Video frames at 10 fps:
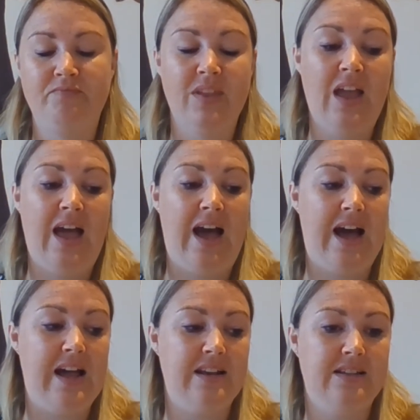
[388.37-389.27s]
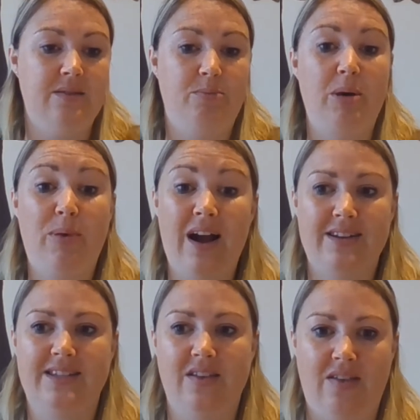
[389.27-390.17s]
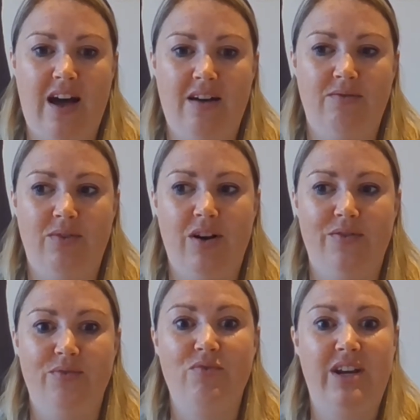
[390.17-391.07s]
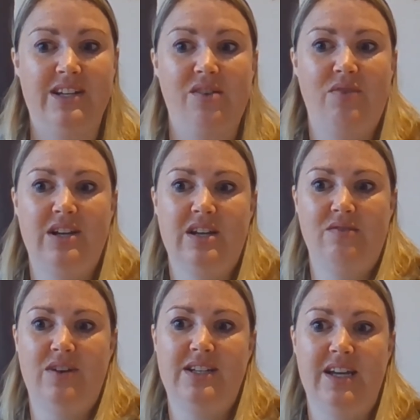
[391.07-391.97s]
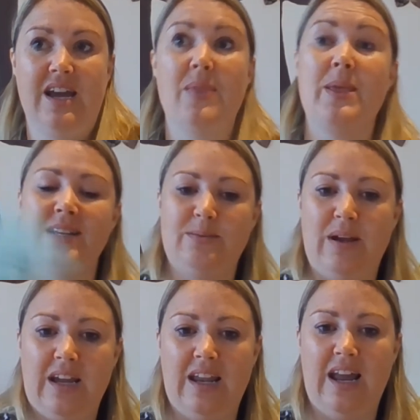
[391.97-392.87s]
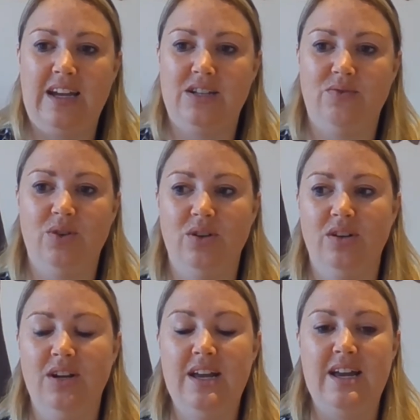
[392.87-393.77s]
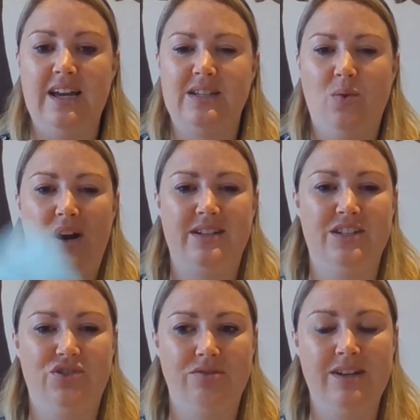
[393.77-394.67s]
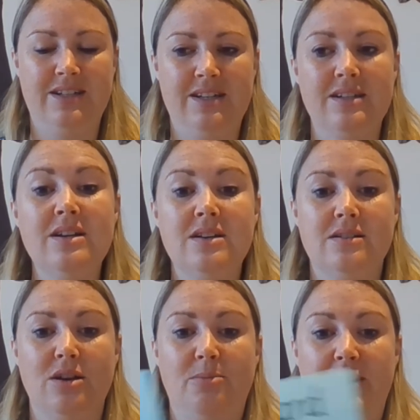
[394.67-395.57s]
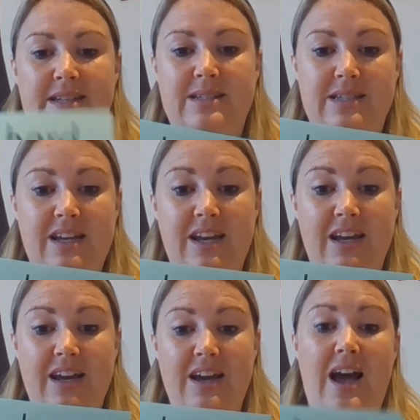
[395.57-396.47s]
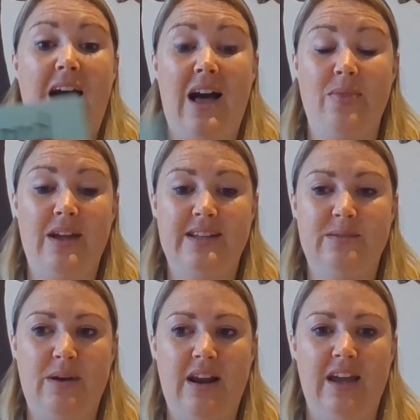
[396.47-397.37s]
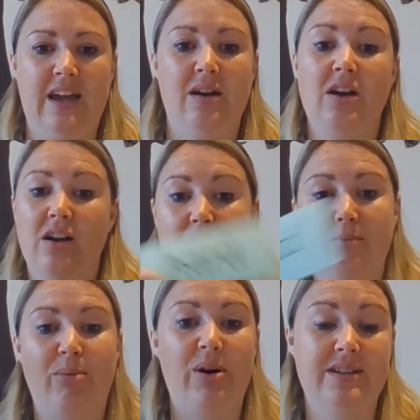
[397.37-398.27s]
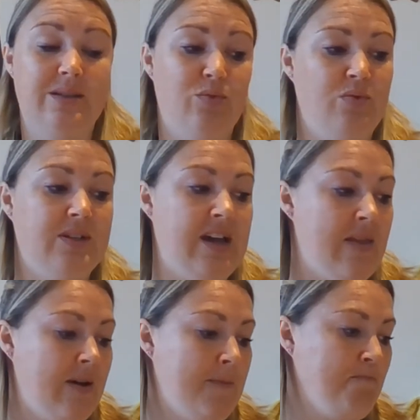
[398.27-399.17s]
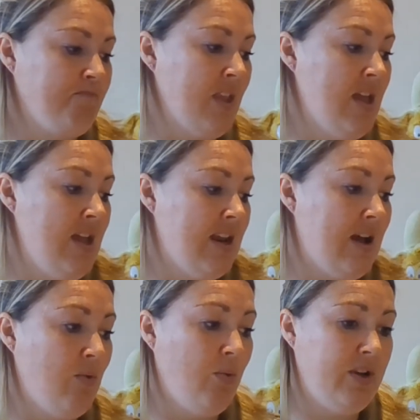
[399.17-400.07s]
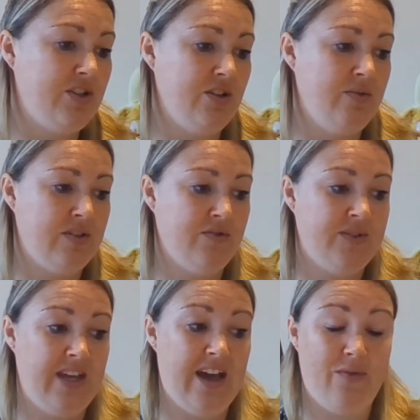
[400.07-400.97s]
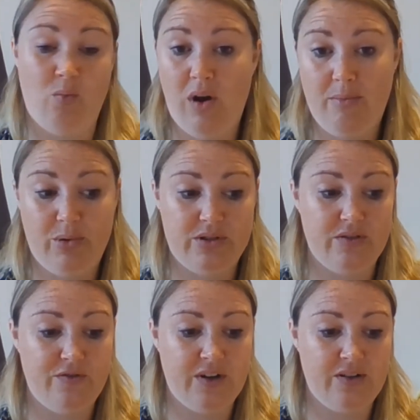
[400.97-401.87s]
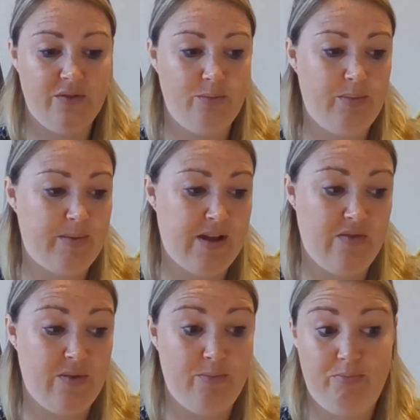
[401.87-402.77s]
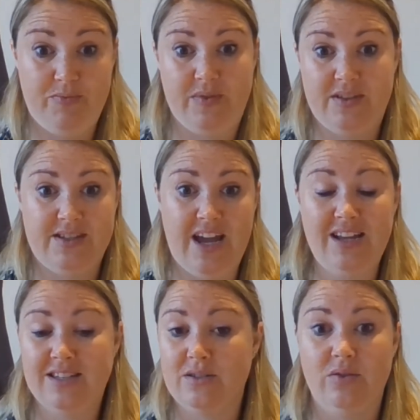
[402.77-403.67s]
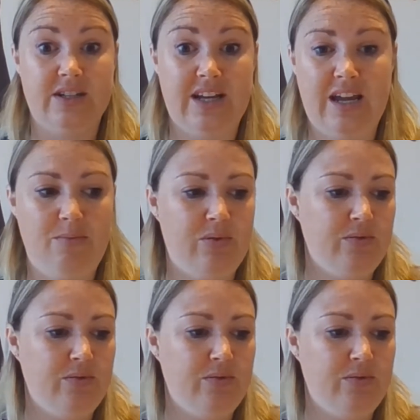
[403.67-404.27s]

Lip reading: And by practicing that, rather than reading it, and then spelling it later on, it's quite disjointed. So by seeing it and then spelling it, combines them all together. Now what we do is obviously have a whiteboard at the front of the desk or the table,